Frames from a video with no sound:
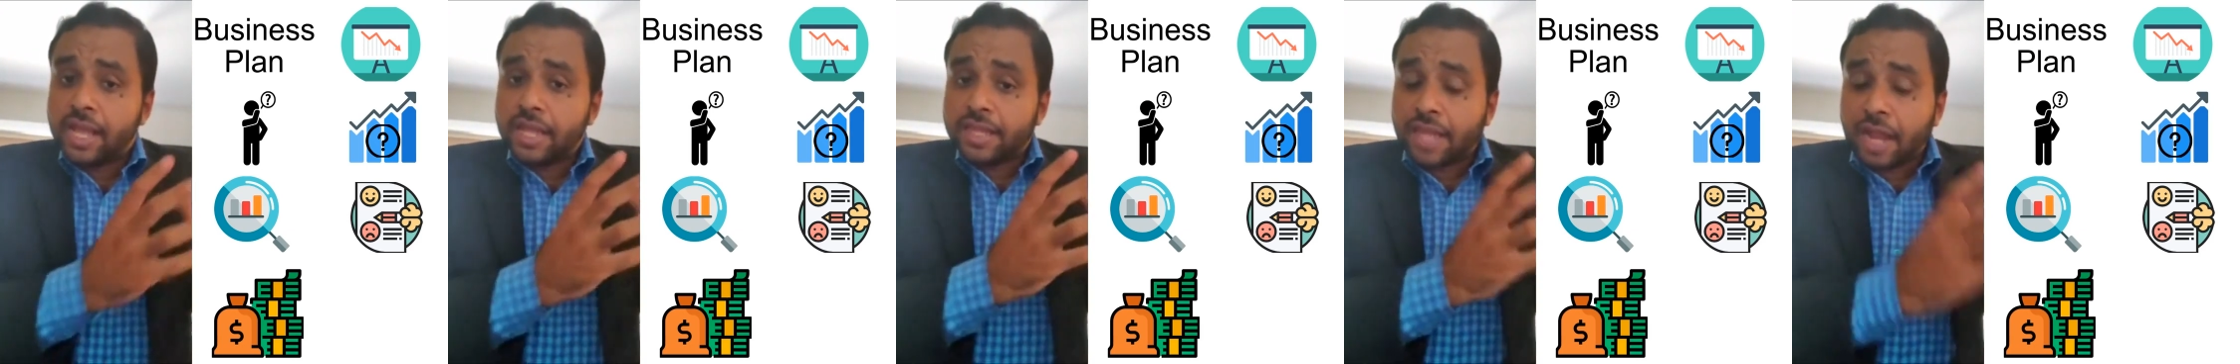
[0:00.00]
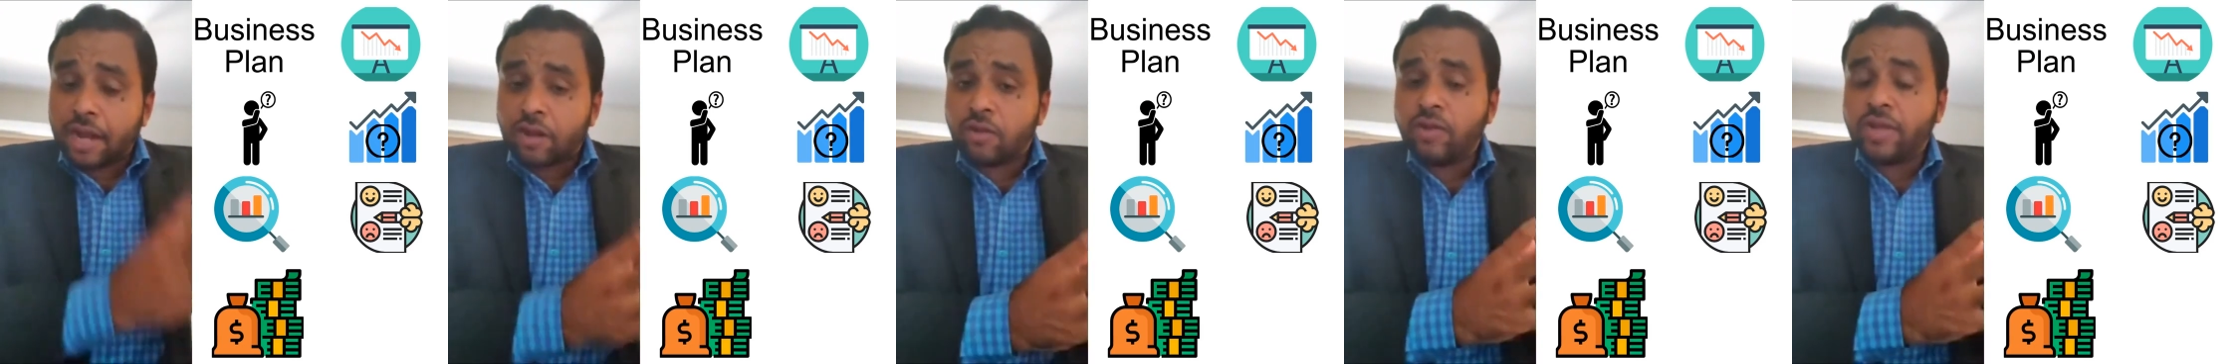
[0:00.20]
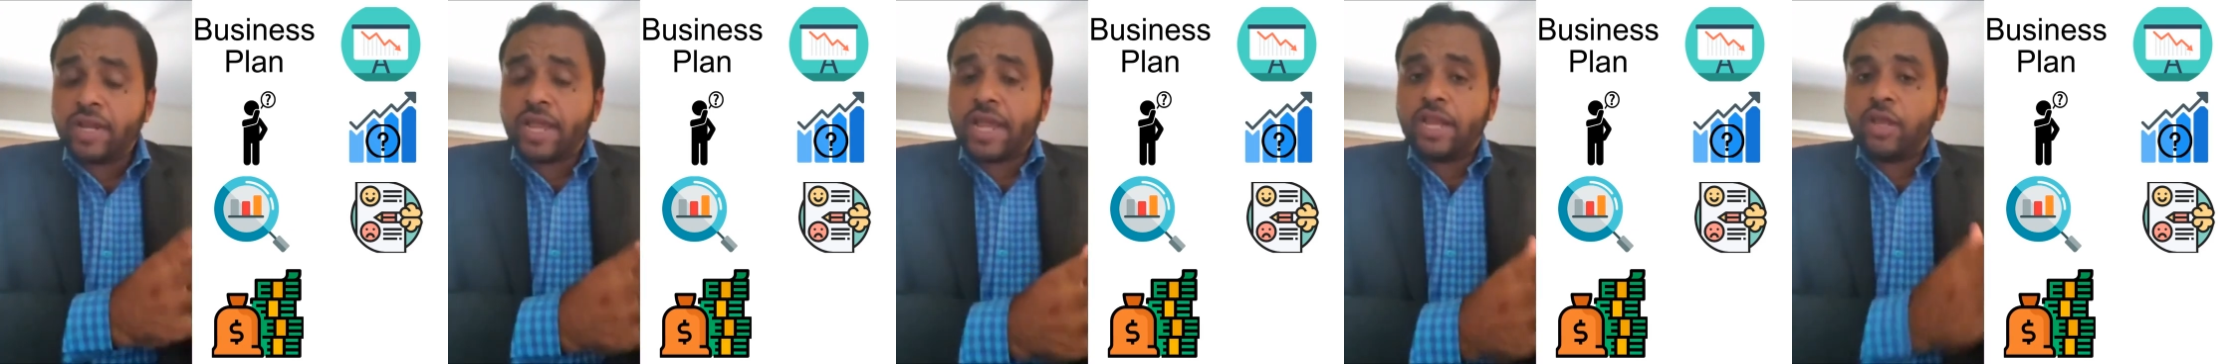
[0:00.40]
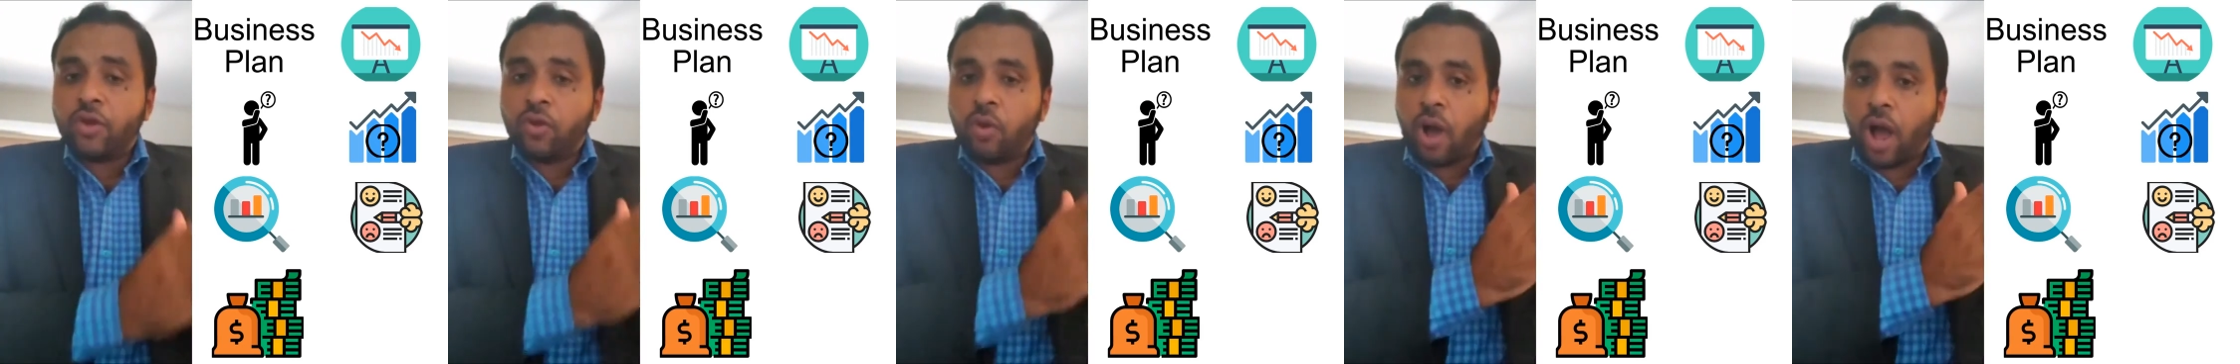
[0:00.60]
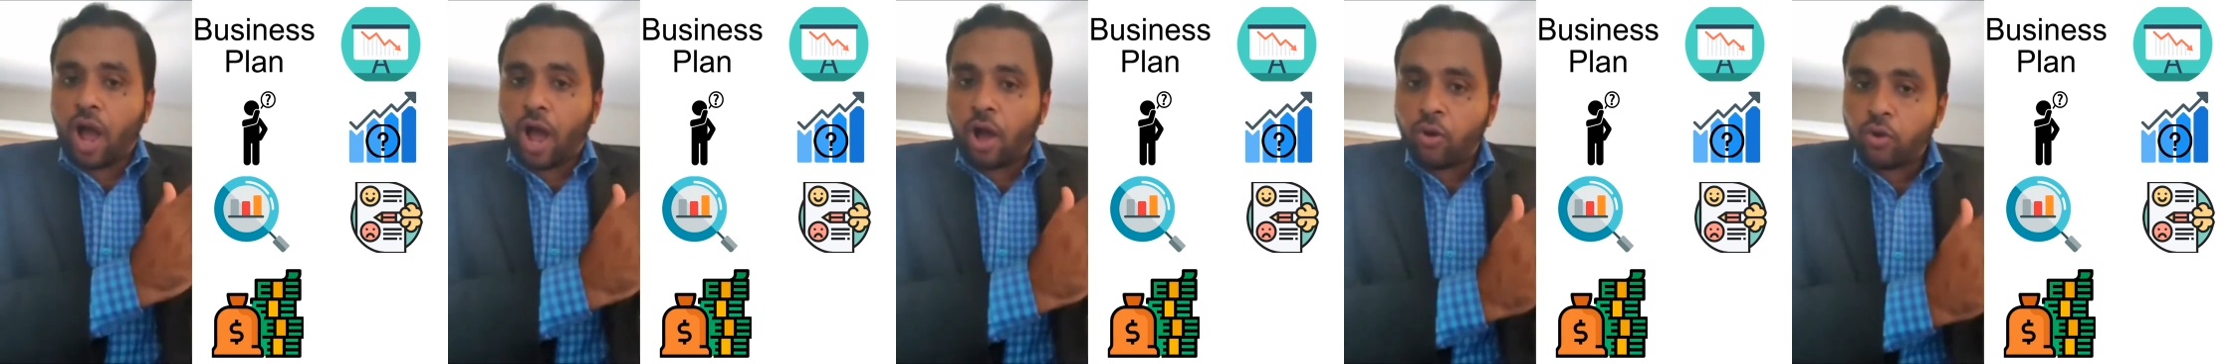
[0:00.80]
That will tell
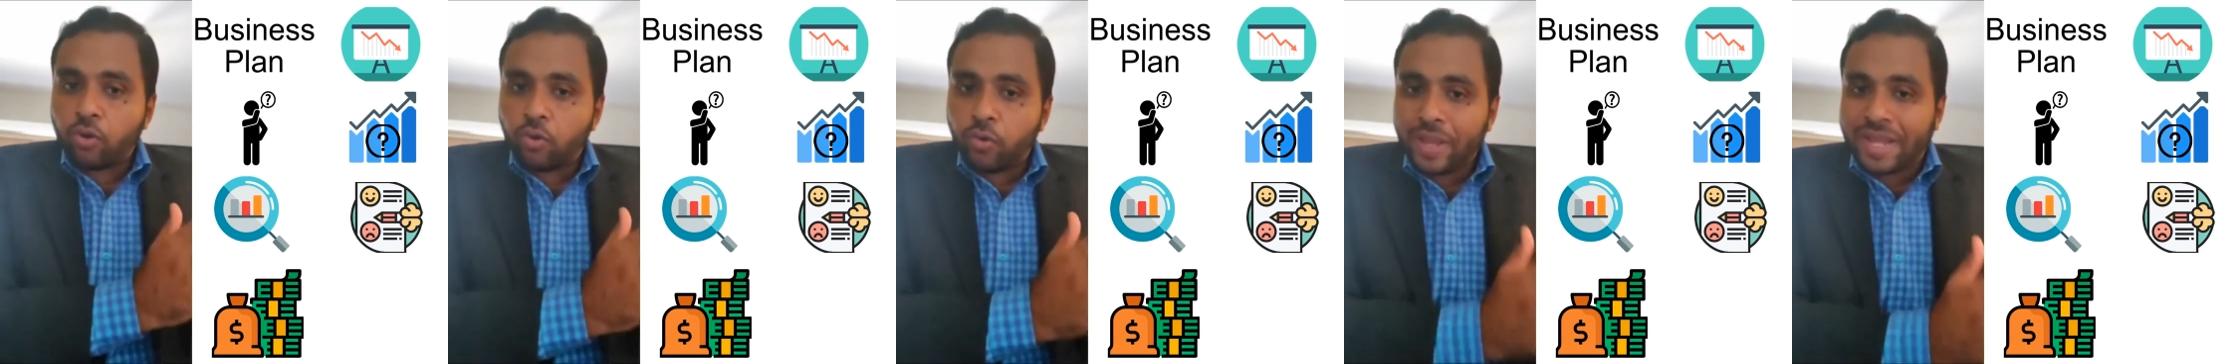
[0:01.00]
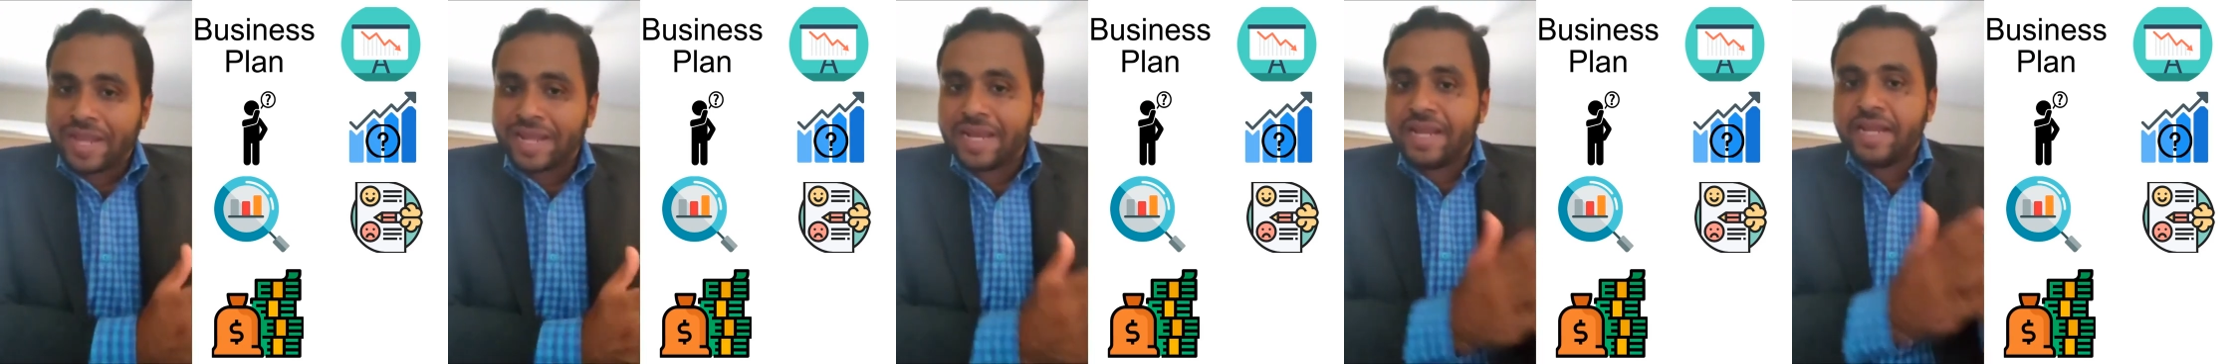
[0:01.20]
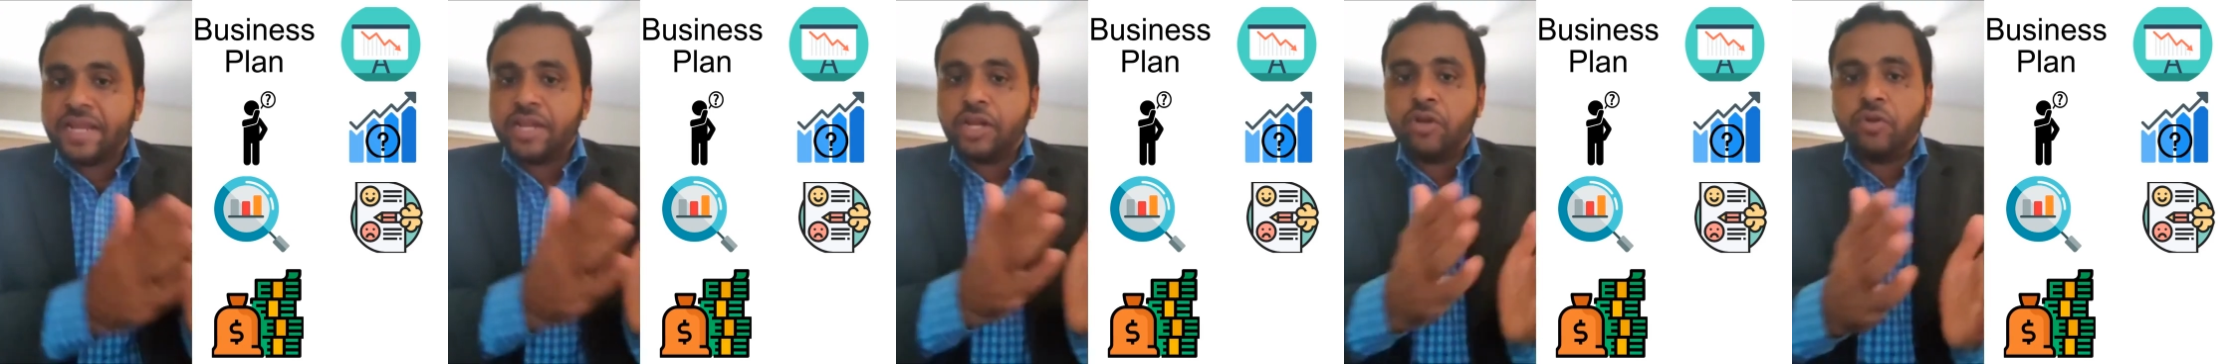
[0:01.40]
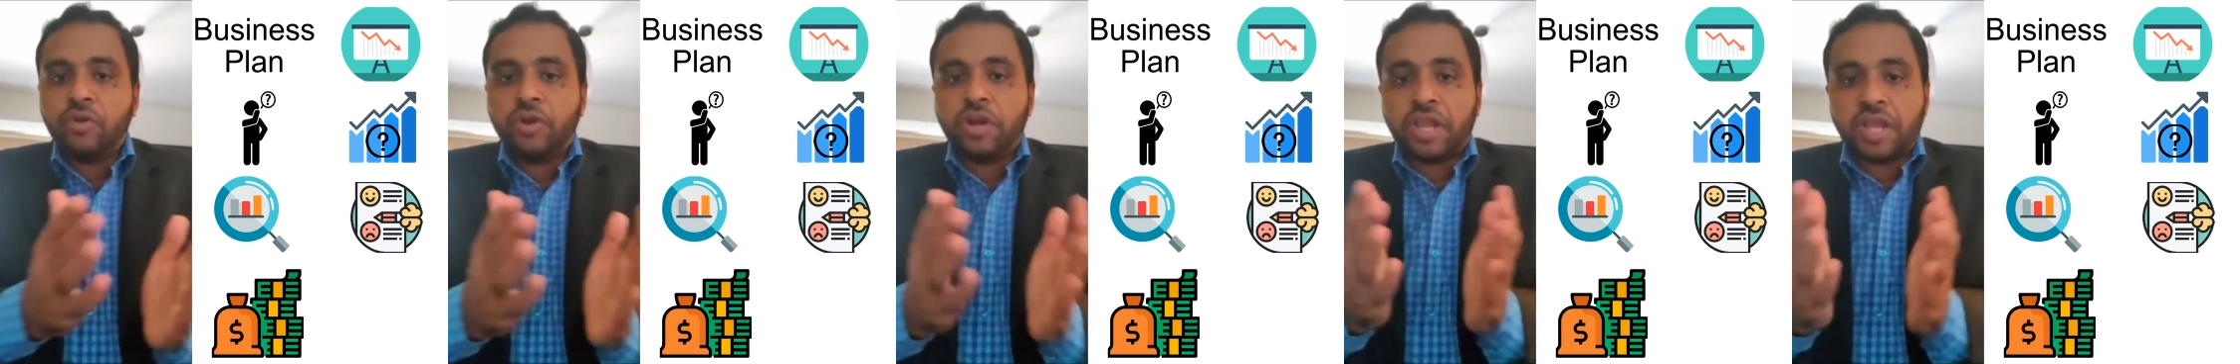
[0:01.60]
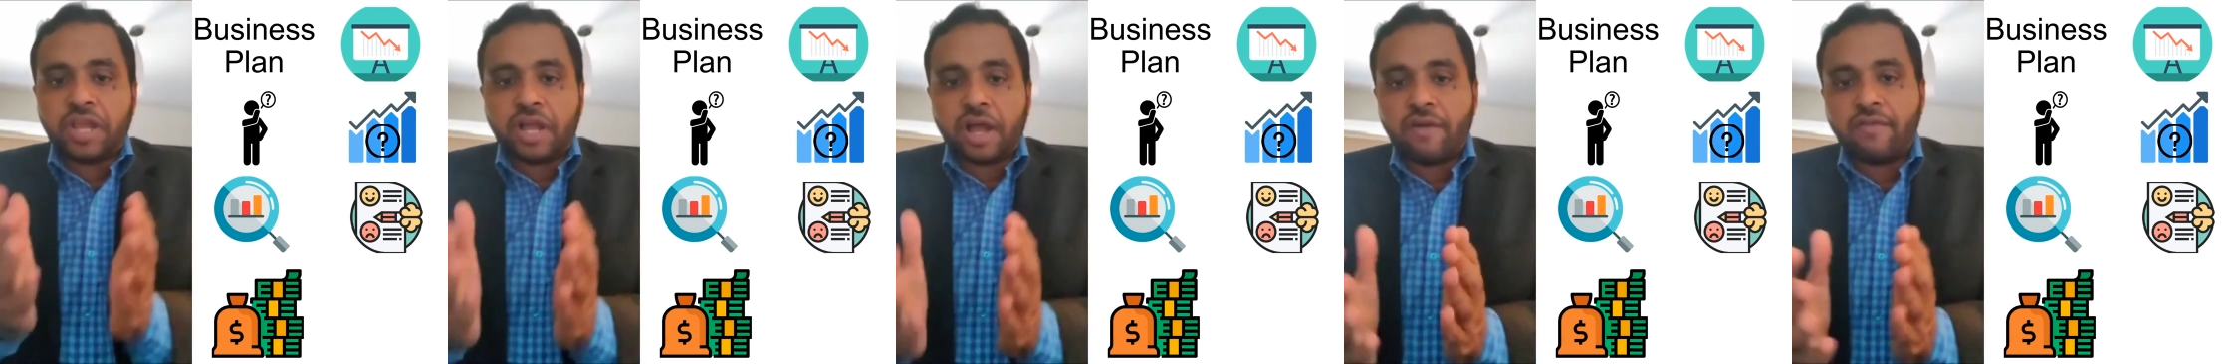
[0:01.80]
you how quickly did you
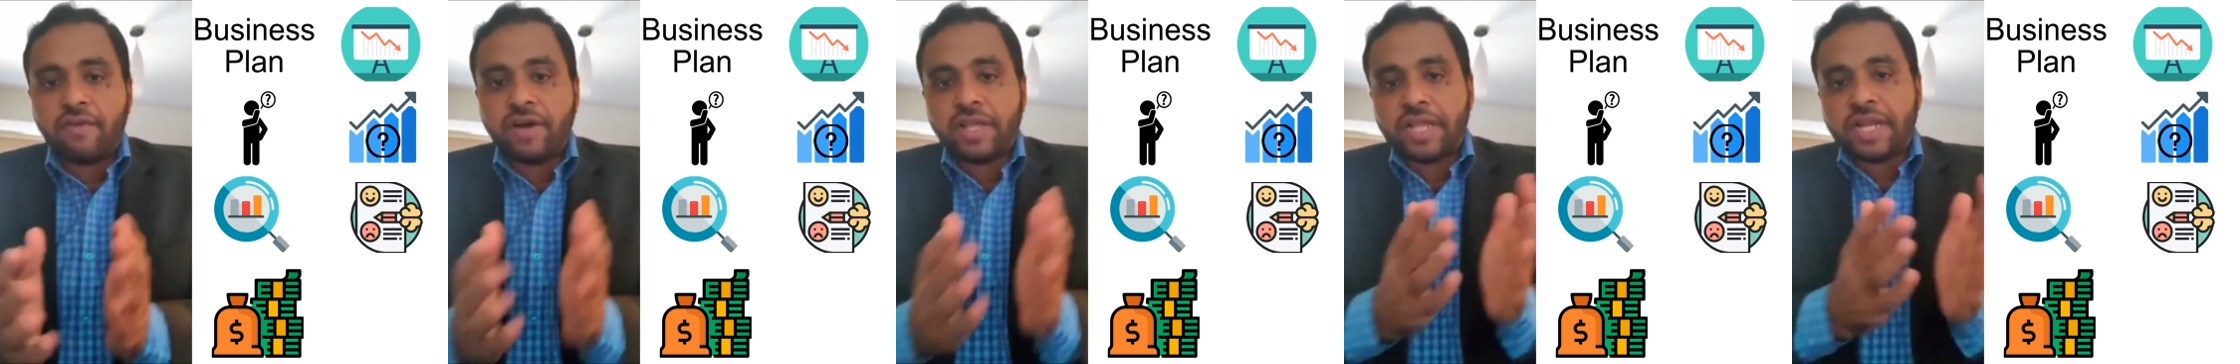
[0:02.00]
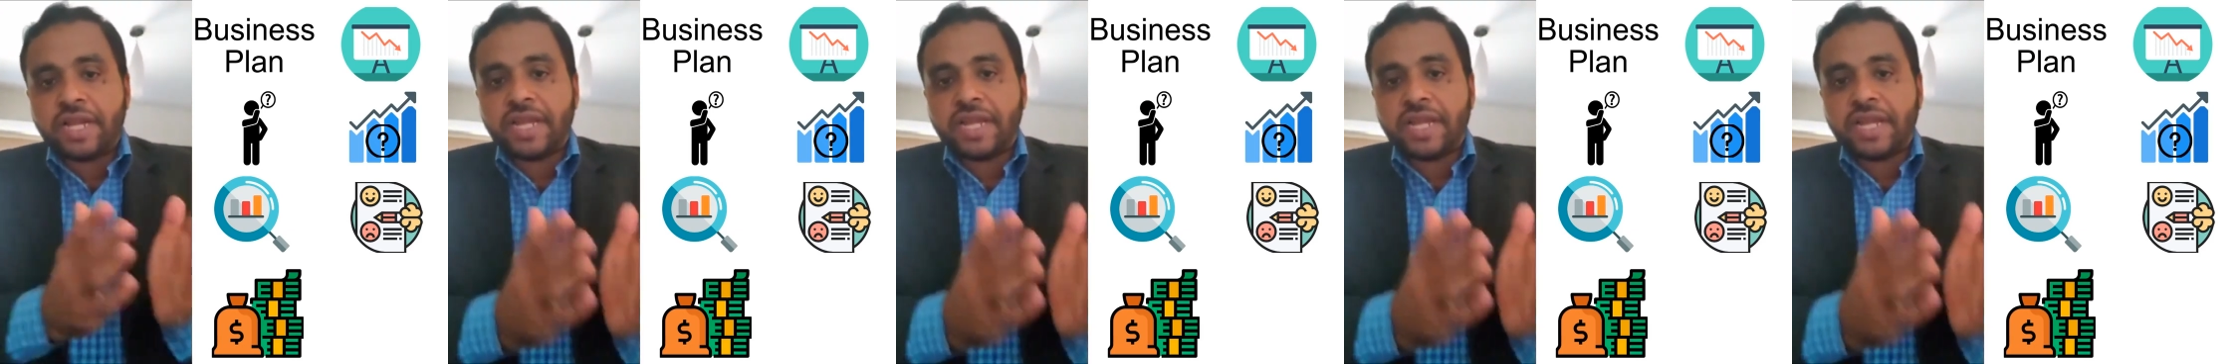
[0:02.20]
recover